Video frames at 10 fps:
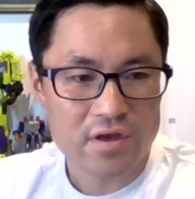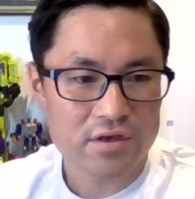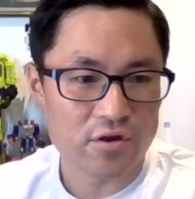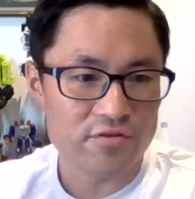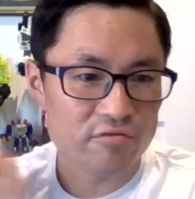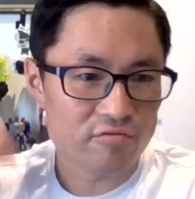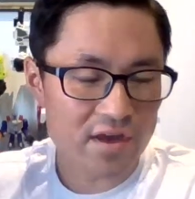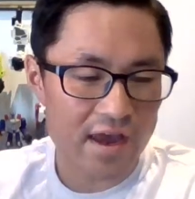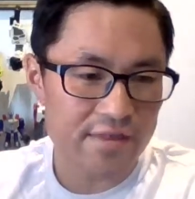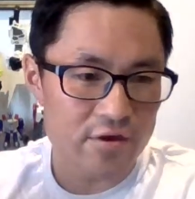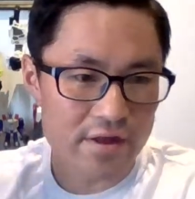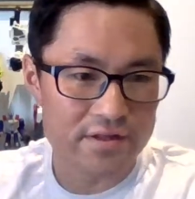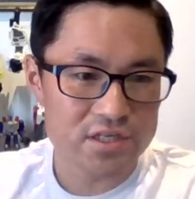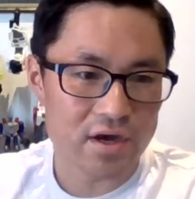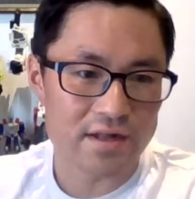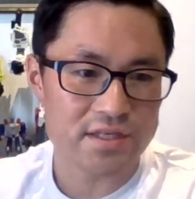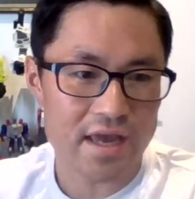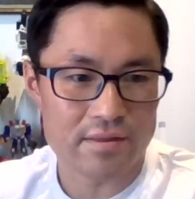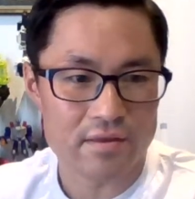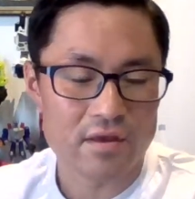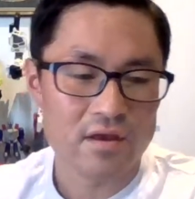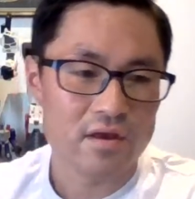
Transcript: to regather your insights and